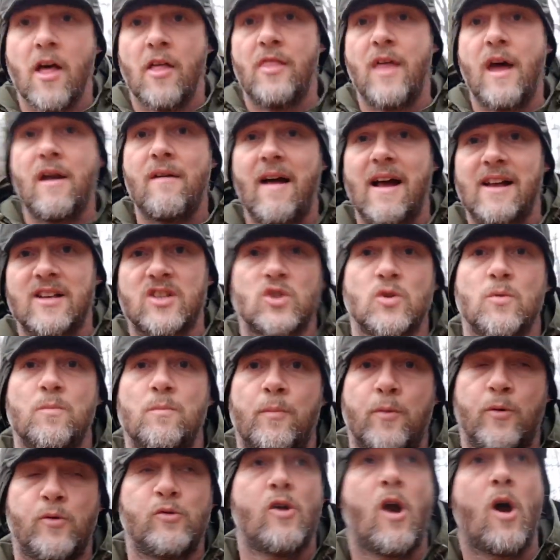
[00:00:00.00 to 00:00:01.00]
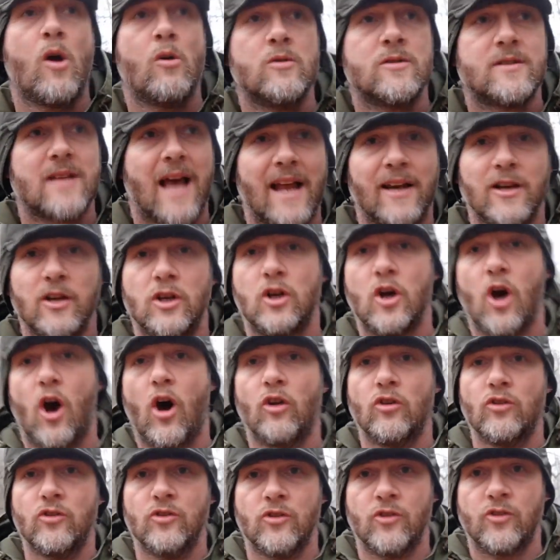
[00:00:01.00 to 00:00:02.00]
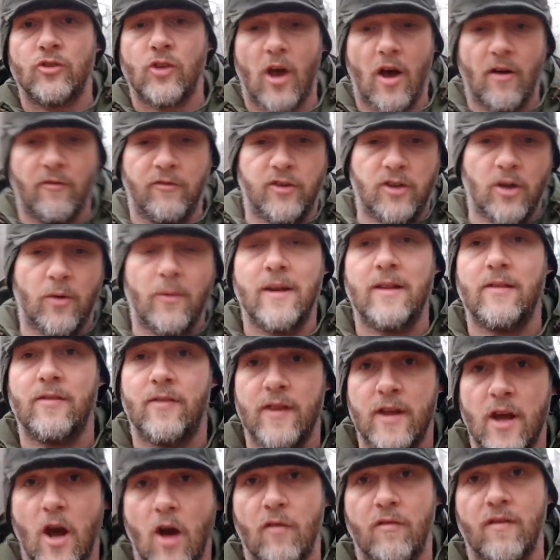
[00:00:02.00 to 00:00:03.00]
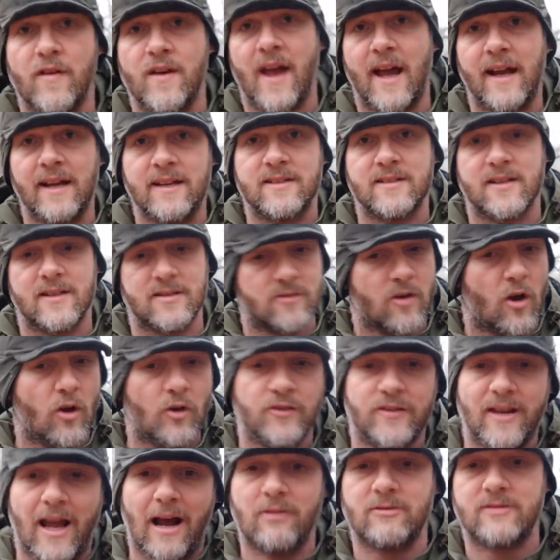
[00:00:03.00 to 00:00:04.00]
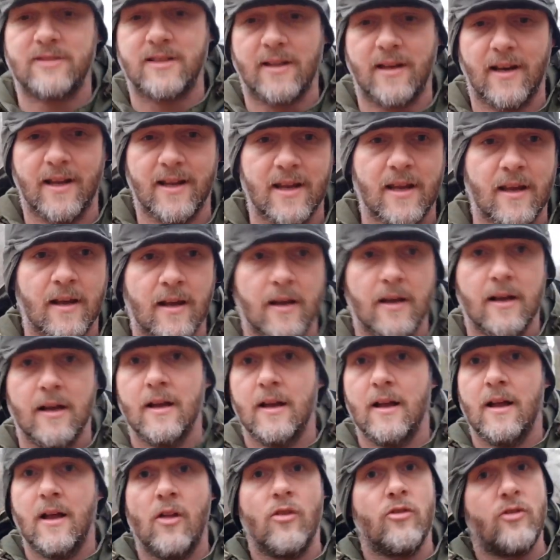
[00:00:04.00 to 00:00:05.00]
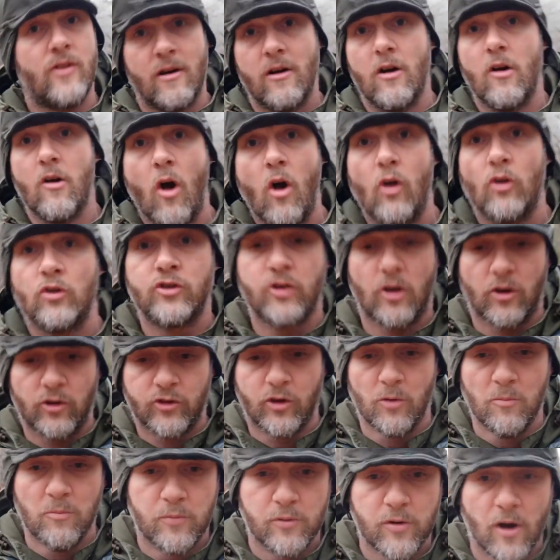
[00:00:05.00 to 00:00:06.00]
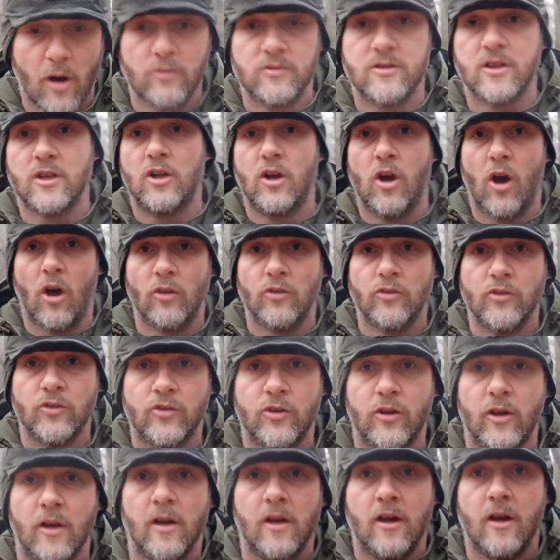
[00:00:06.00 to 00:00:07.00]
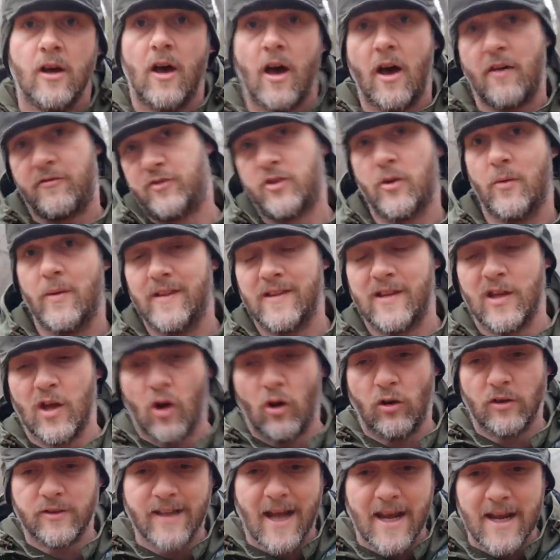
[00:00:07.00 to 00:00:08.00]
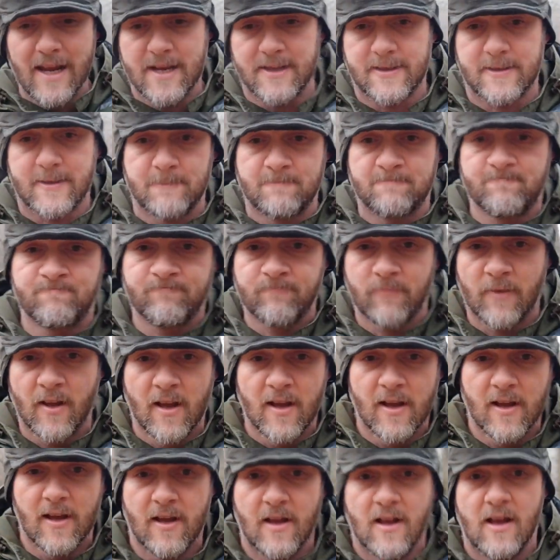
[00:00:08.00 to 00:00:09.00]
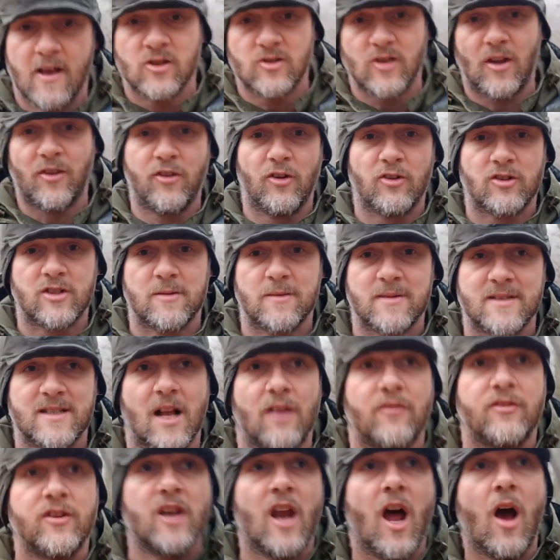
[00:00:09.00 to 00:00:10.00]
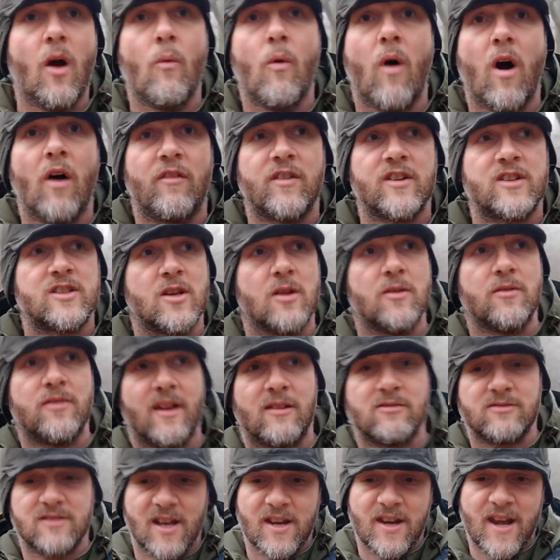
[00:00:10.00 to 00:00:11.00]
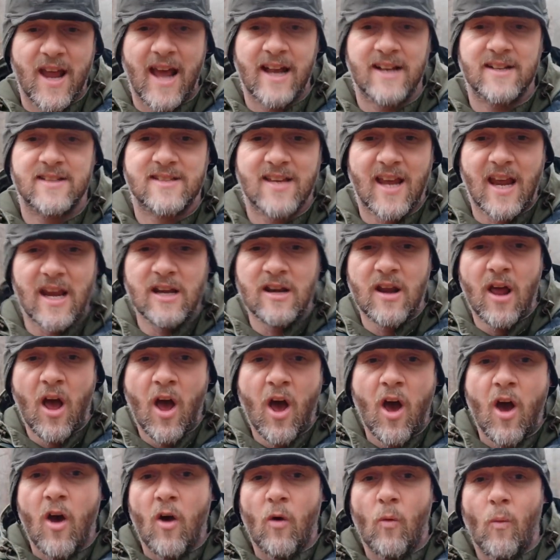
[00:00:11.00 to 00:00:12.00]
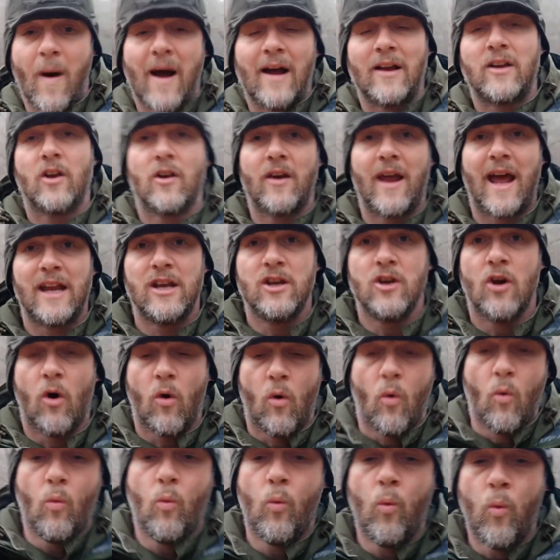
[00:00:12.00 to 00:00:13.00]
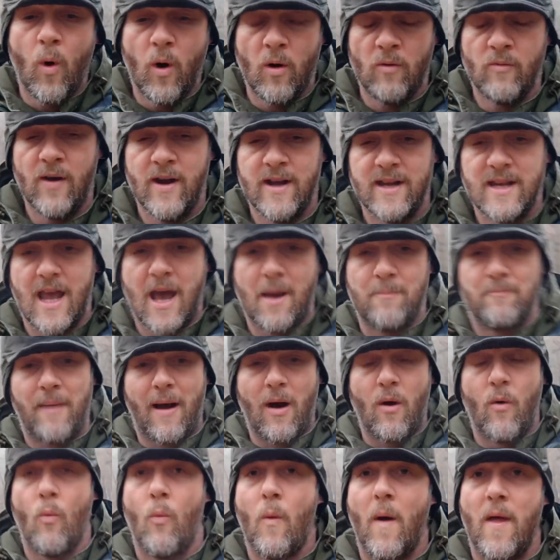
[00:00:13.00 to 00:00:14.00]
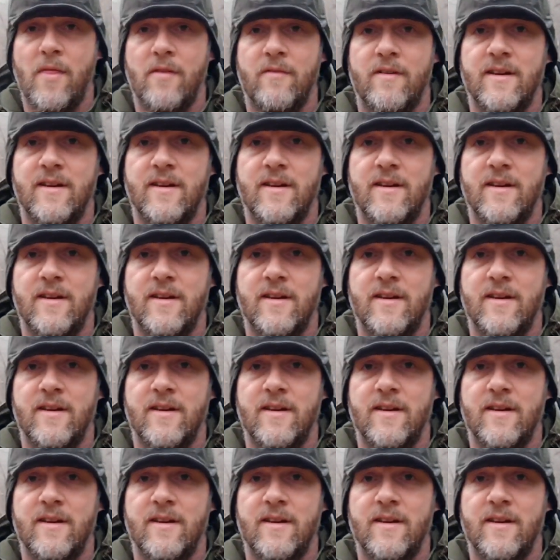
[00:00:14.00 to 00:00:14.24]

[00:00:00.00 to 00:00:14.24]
There are some pros and cons of doing the overnighters, undoubtedly. There are also some pros and cons of doing the all-dayers. So I thought to myself, you know what, for 2019, why don't I not worry about whether